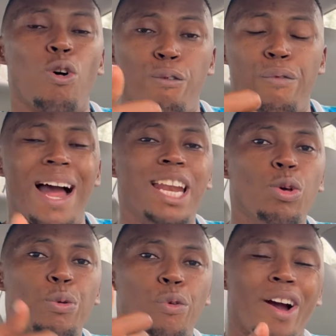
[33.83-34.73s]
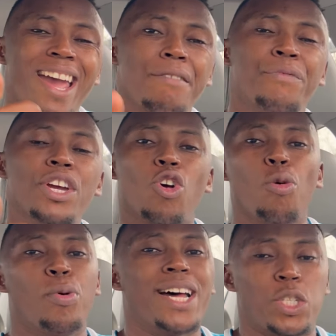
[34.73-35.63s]
of value for every
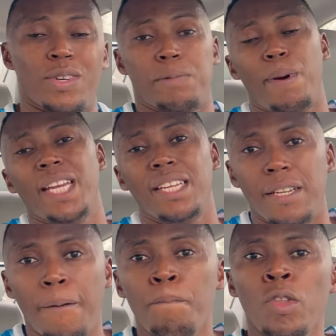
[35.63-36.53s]
kobo that you're spending.